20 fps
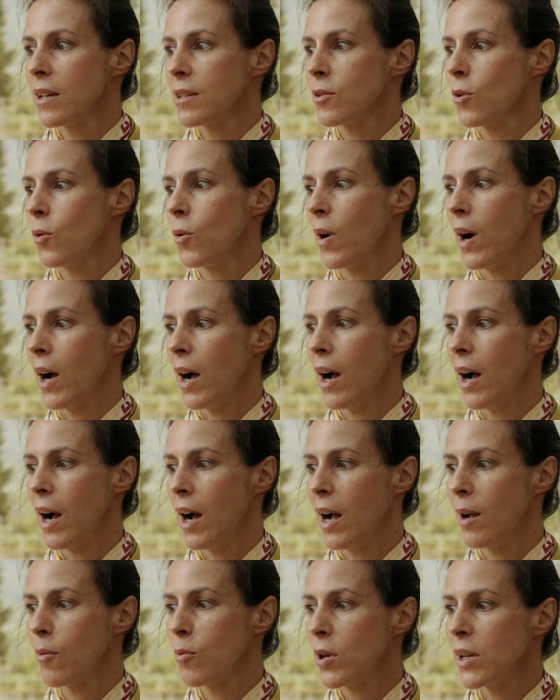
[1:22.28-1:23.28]
So
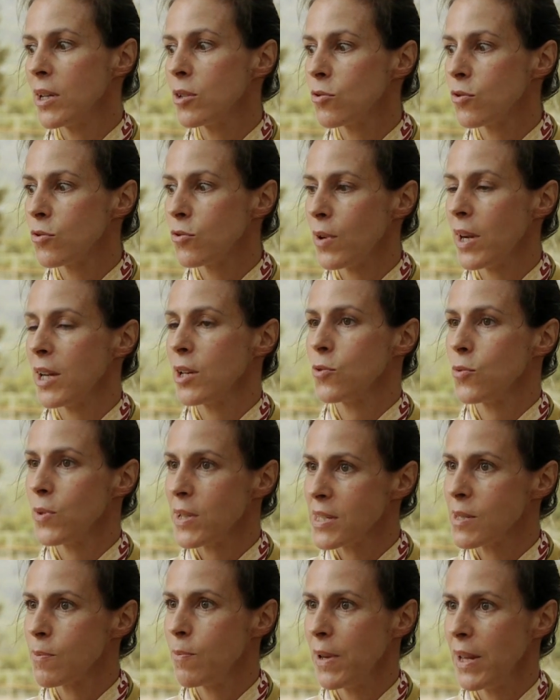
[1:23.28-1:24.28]
I'm going to try to
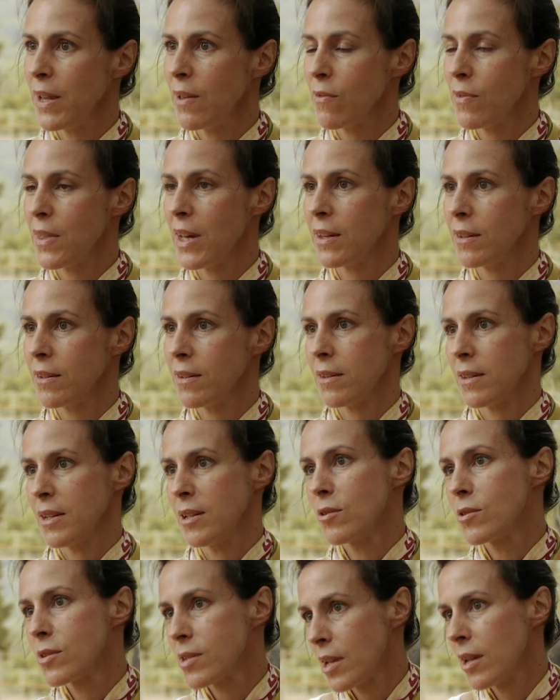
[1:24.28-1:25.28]
explain that
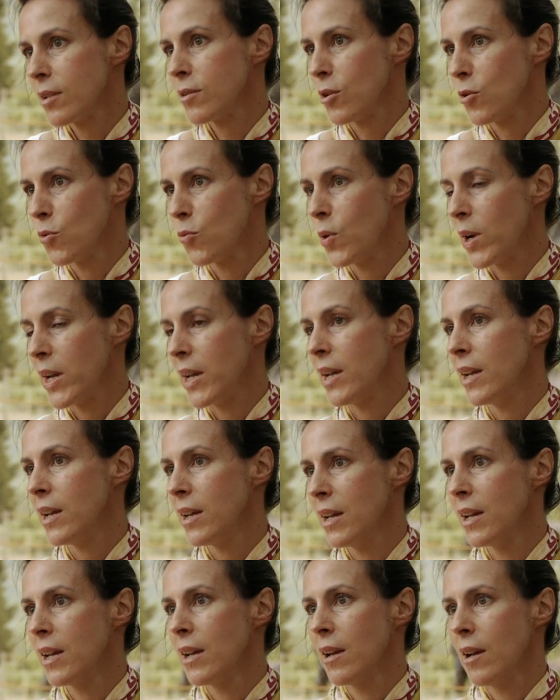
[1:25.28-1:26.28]
in a certain way.
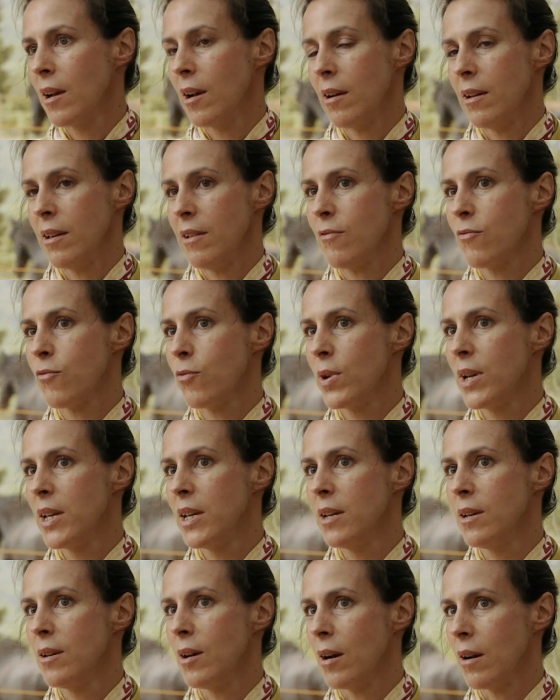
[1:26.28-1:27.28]
If
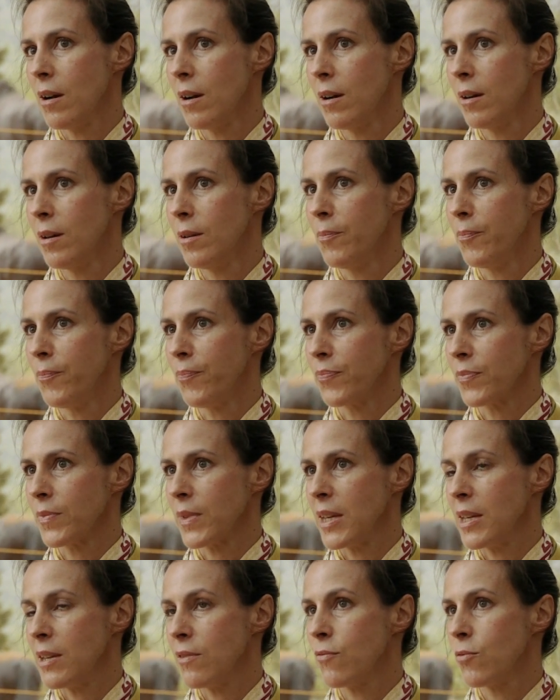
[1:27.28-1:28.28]
we
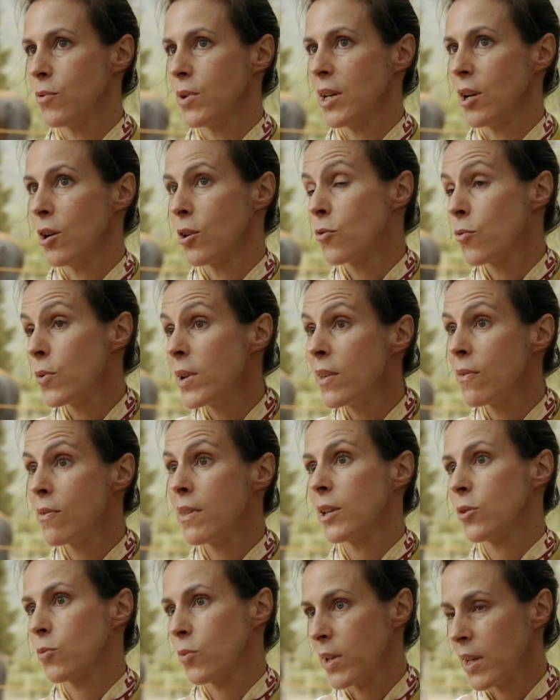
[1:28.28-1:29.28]
agree
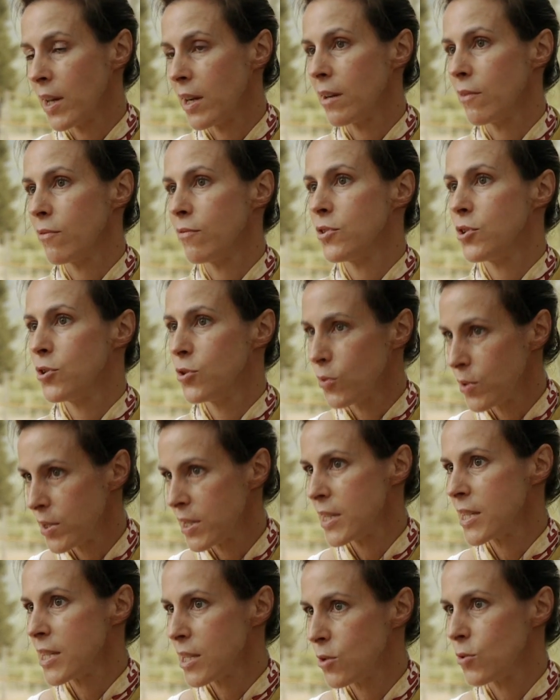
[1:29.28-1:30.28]
that we have
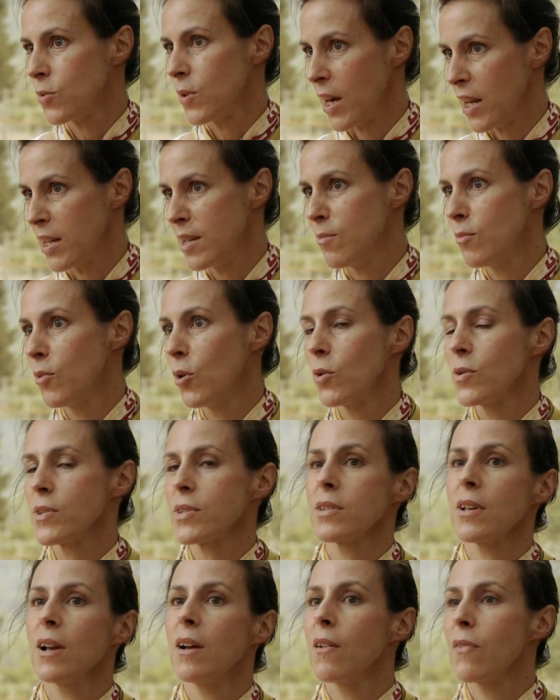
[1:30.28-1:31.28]
duties to
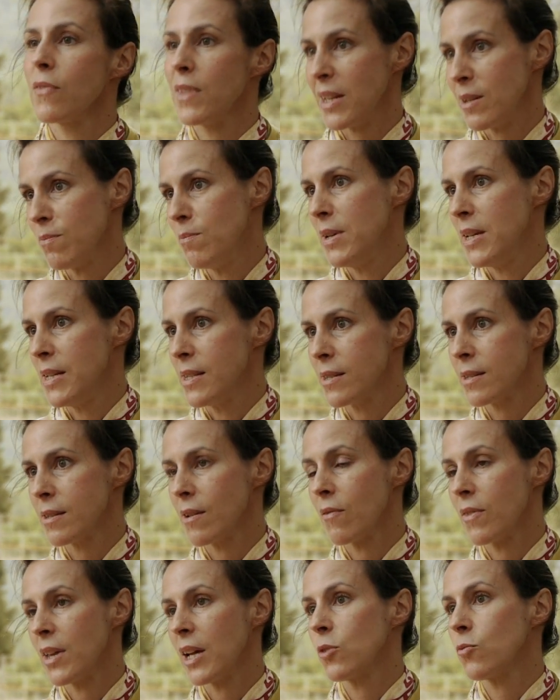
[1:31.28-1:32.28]
animals, that means
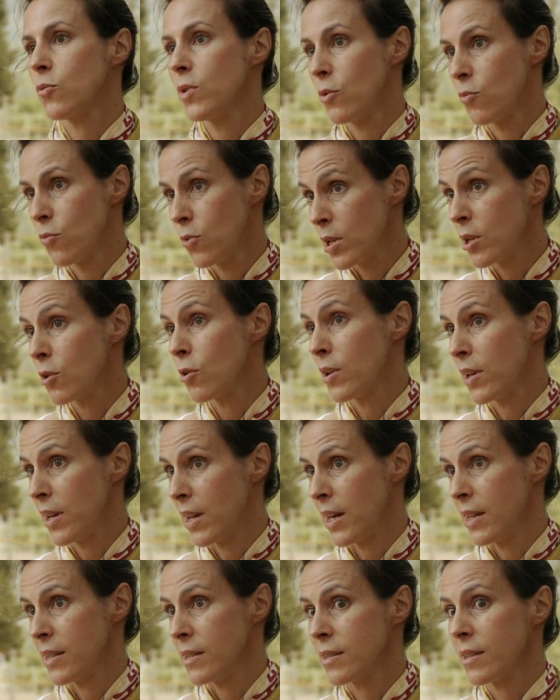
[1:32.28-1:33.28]
that we
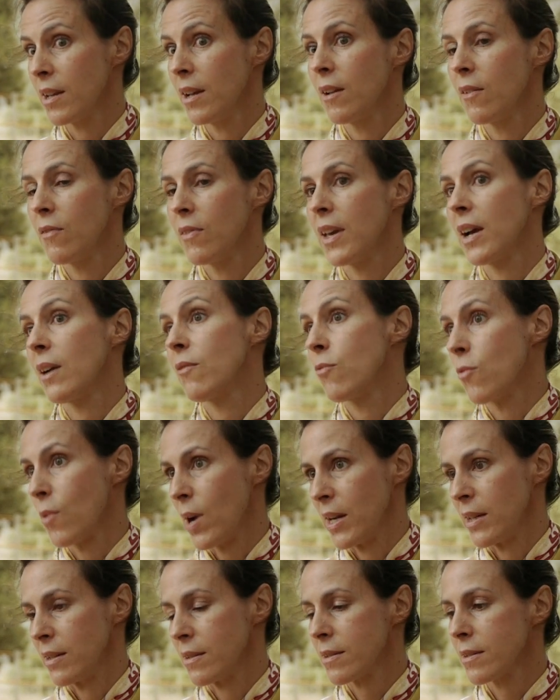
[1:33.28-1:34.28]
recognize they have
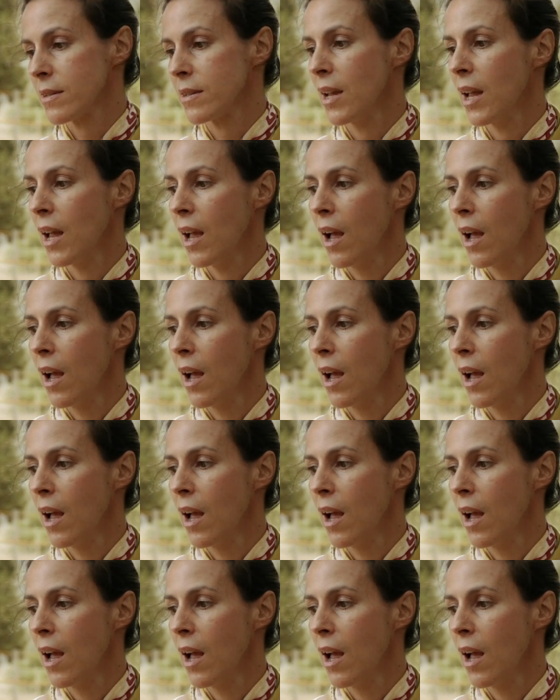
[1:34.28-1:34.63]
rights.